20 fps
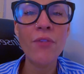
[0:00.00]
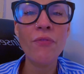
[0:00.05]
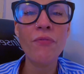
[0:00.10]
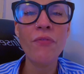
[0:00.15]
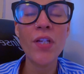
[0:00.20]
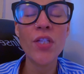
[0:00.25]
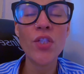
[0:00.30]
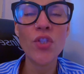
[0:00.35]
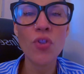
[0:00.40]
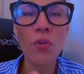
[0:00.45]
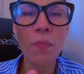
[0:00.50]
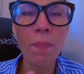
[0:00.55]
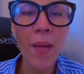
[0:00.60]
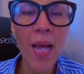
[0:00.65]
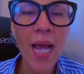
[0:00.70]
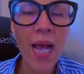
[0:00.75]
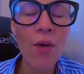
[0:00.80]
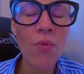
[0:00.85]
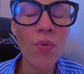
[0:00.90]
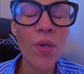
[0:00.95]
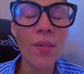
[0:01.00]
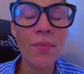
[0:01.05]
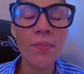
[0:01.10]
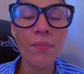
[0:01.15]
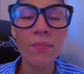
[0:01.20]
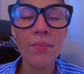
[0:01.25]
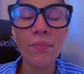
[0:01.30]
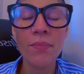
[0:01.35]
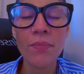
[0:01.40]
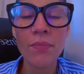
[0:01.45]
Manifest your
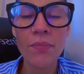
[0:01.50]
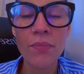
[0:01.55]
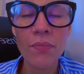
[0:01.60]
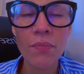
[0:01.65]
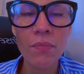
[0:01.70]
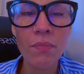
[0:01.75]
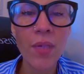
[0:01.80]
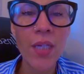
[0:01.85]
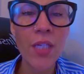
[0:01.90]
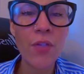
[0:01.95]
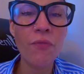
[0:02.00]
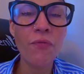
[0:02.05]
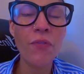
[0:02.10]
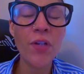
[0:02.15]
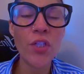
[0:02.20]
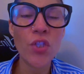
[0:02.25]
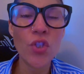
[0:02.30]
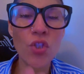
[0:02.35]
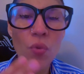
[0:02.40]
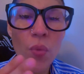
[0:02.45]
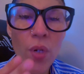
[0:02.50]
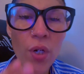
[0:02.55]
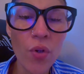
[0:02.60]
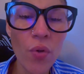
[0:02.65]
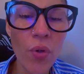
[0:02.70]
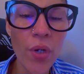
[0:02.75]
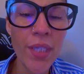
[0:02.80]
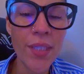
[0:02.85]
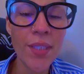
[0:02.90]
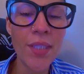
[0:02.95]
power. Manifest your
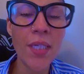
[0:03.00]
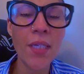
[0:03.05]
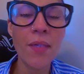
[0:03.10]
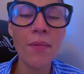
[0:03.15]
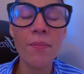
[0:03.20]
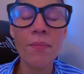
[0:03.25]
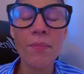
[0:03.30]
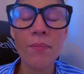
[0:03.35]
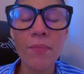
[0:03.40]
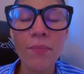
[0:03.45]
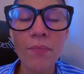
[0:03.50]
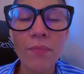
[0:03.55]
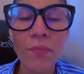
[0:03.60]
anointing.